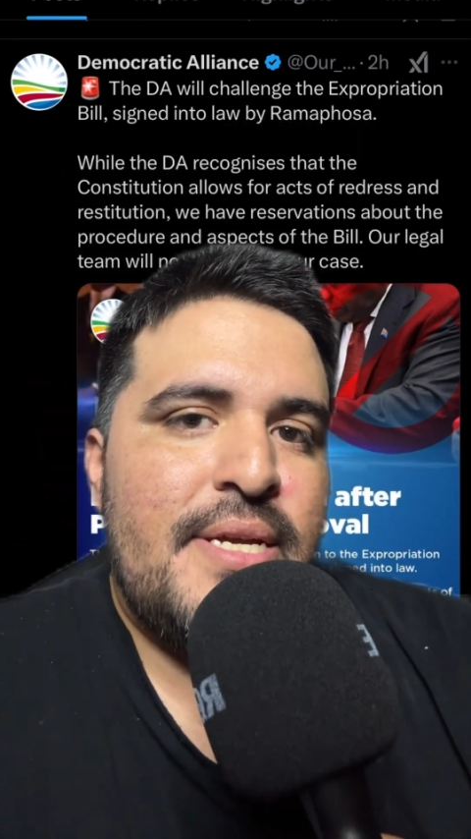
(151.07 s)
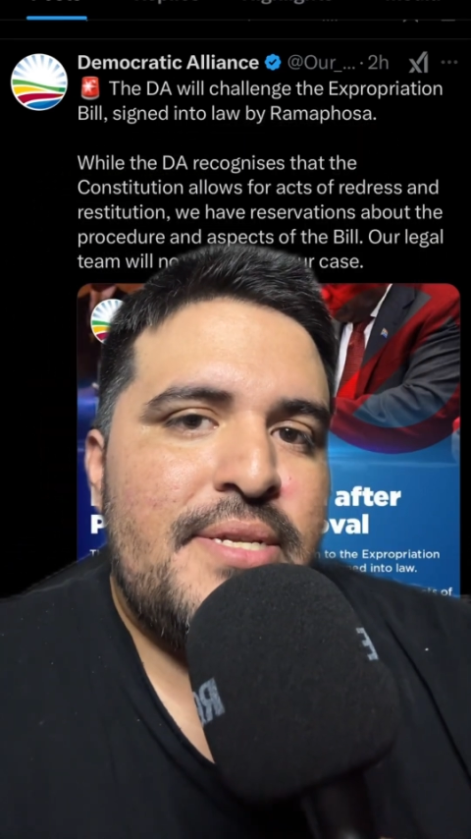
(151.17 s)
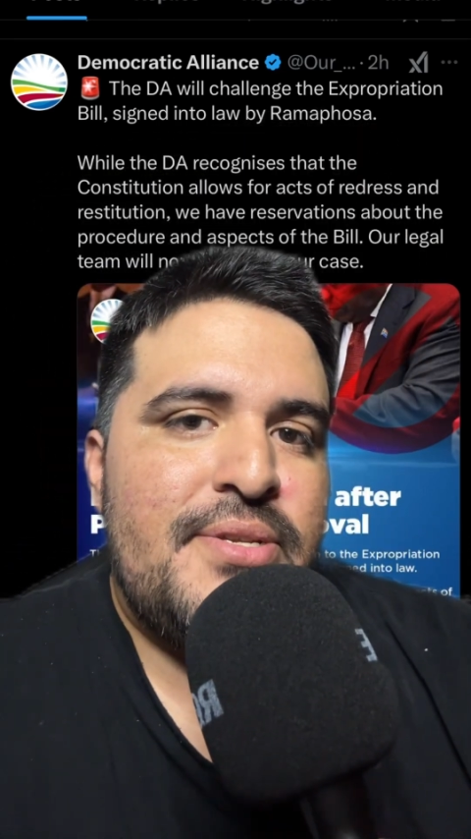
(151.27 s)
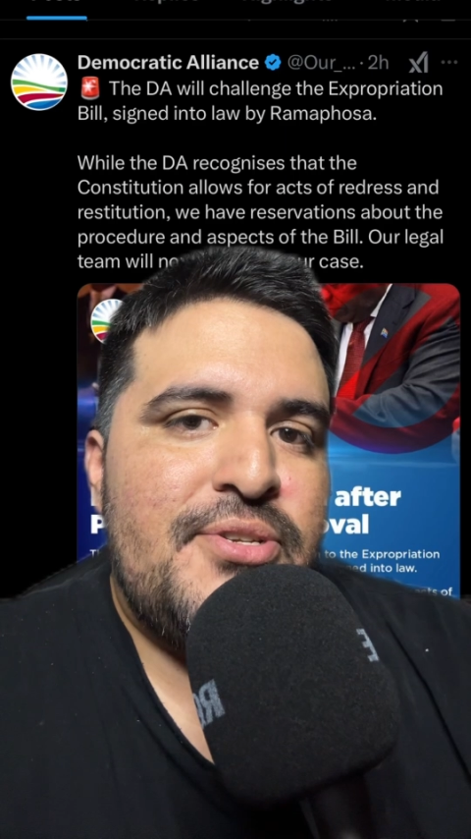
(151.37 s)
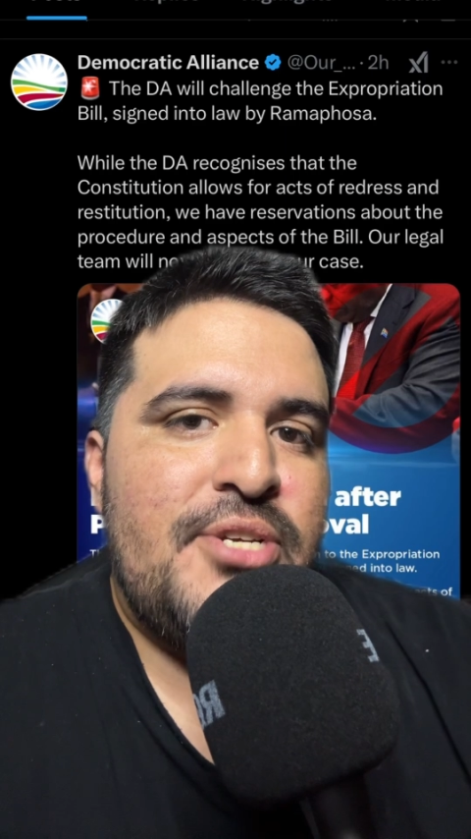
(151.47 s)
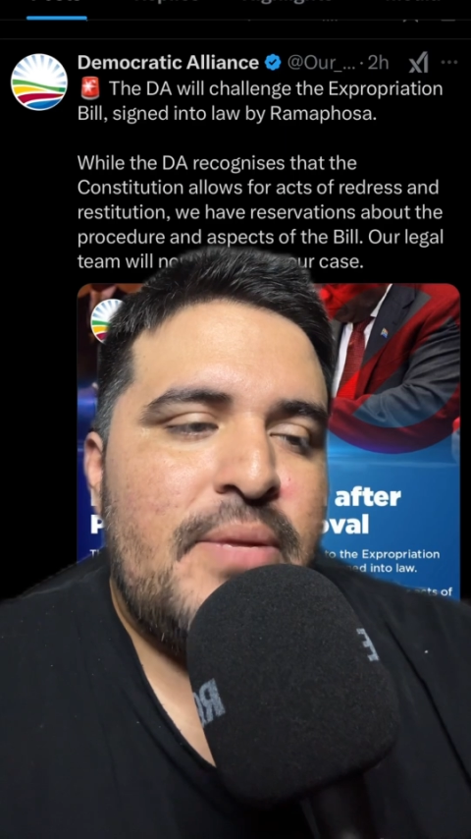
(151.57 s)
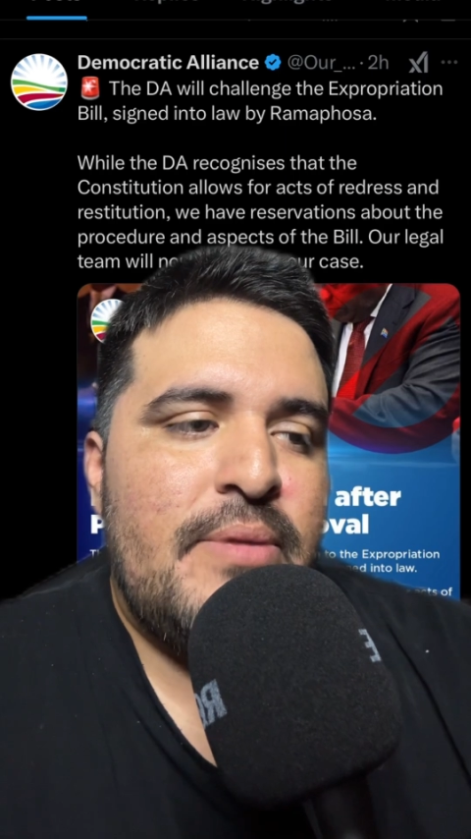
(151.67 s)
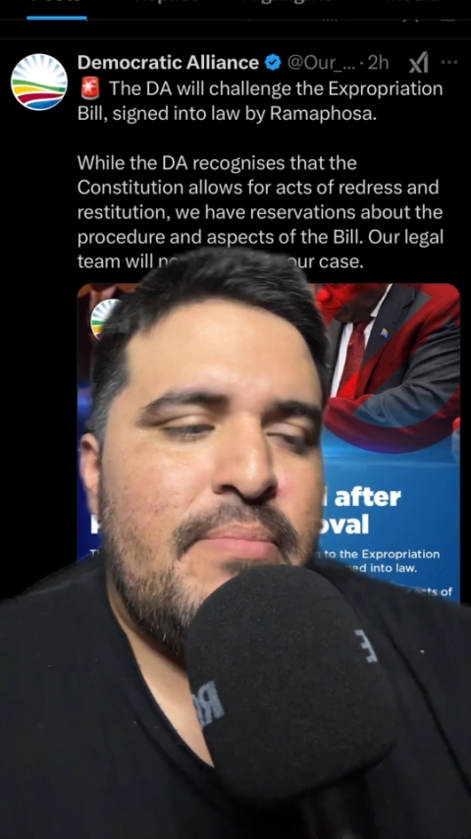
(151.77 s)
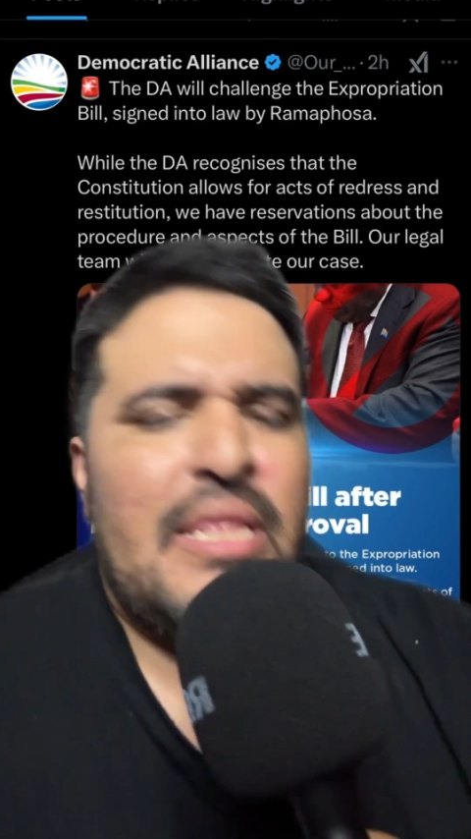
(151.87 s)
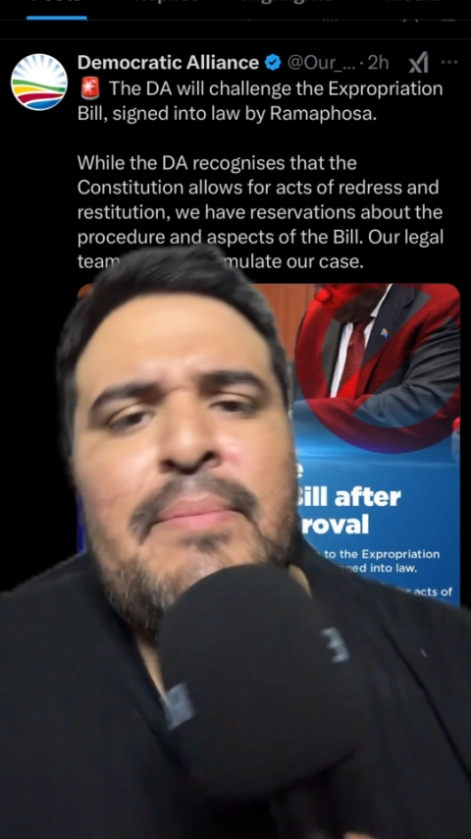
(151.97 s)
but let me know
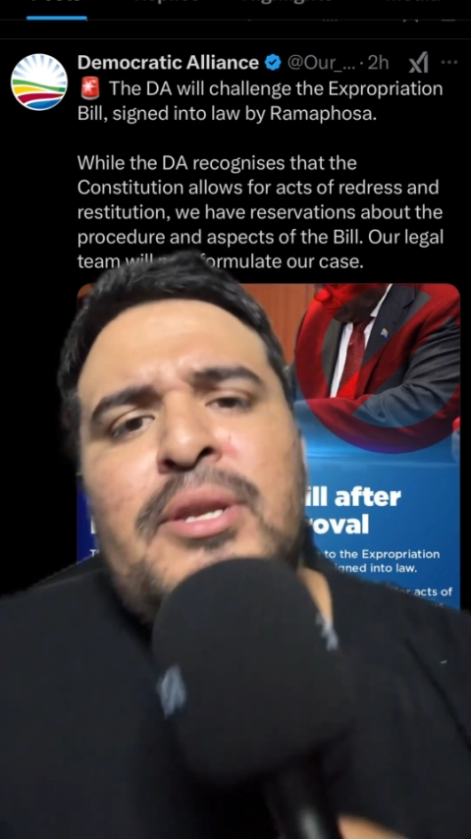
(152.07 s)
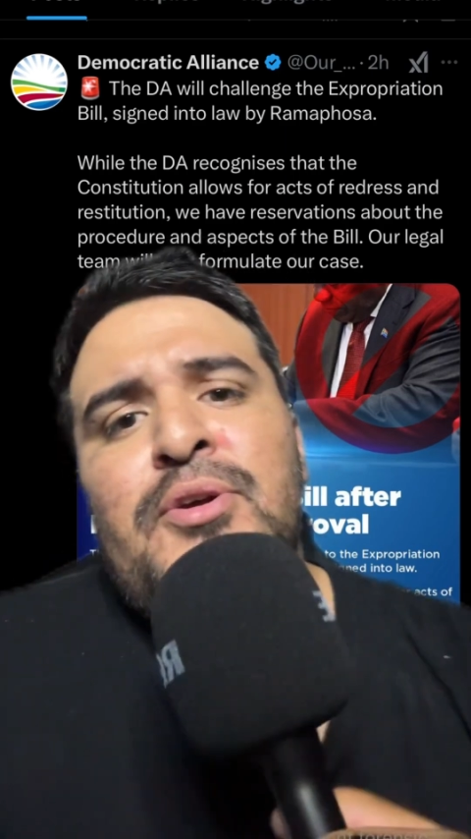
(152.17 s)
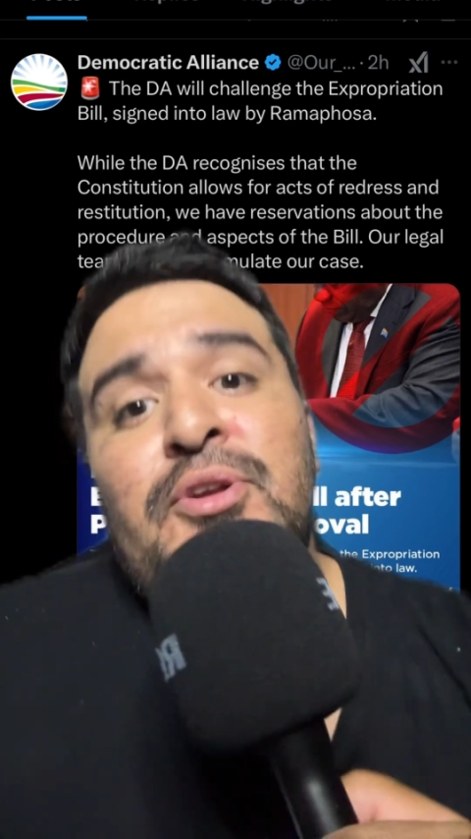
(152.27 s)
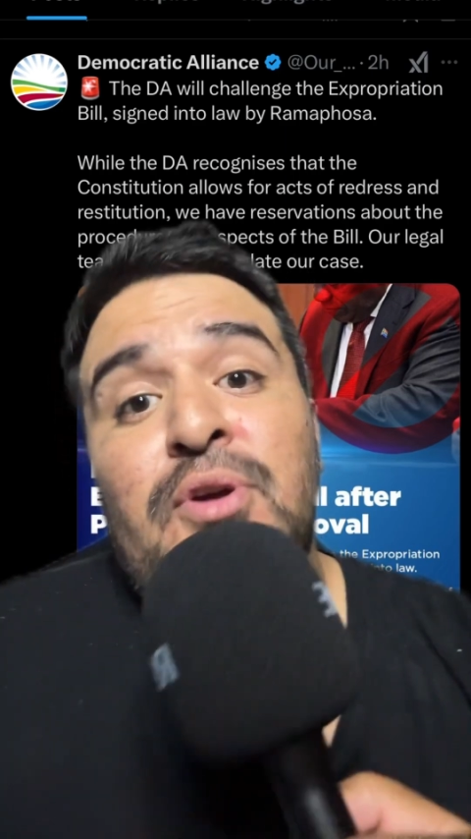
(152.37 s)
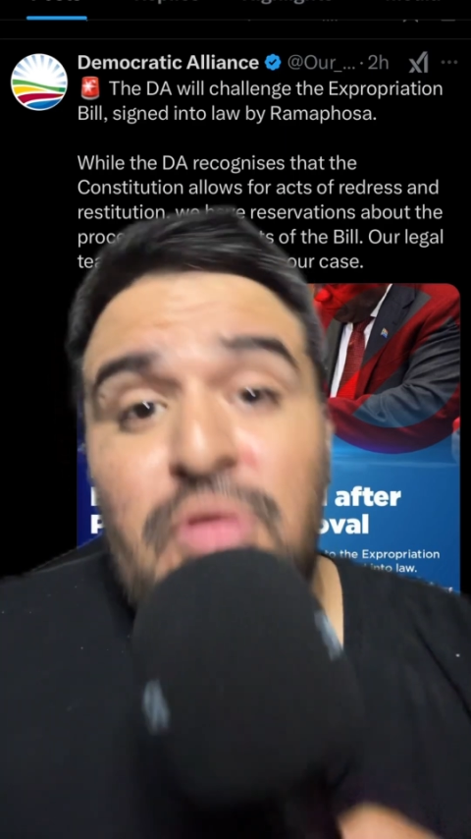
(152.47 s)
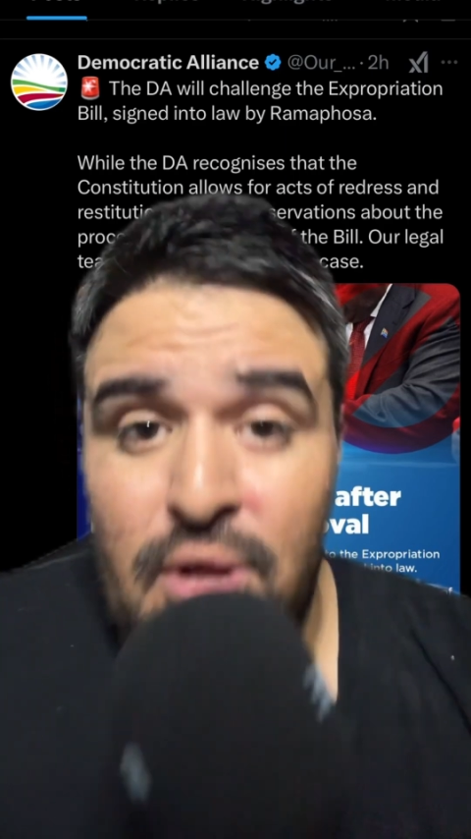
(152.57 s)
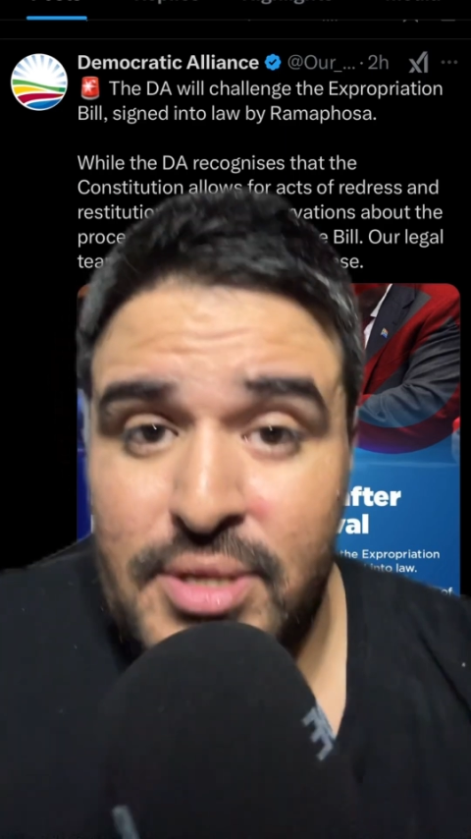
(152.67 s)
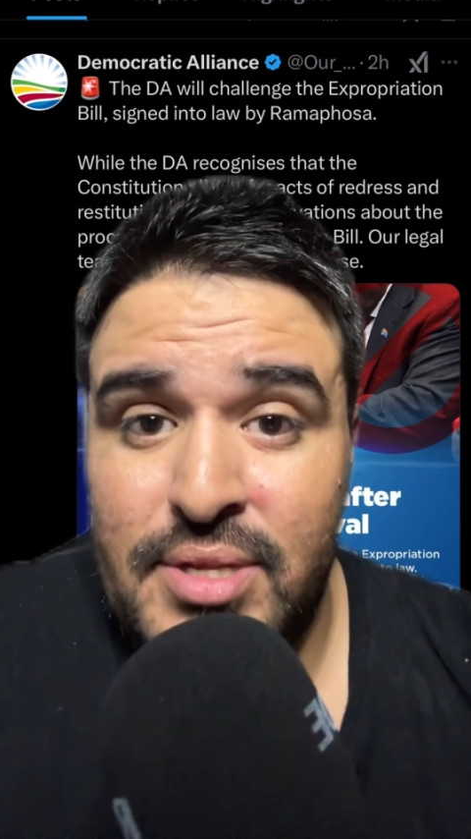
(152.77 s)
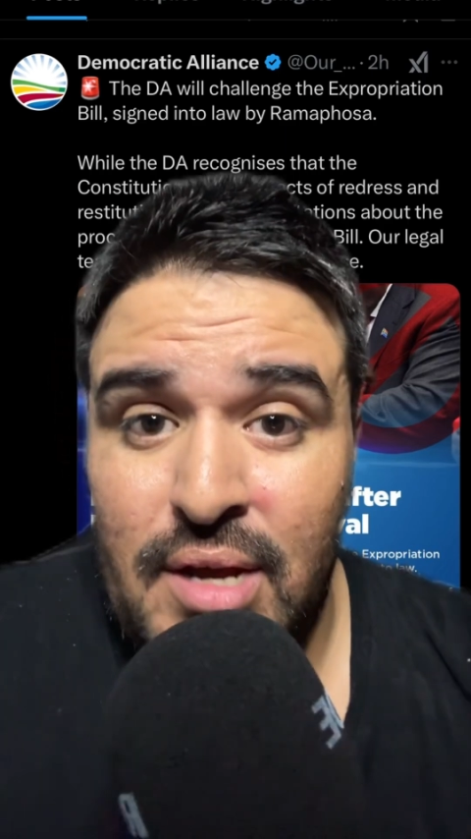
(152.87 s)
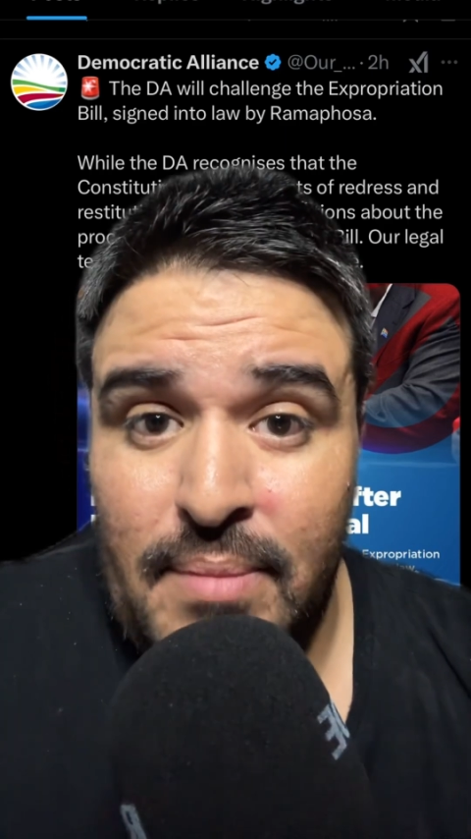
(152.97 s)
your thoughts in the comment section below.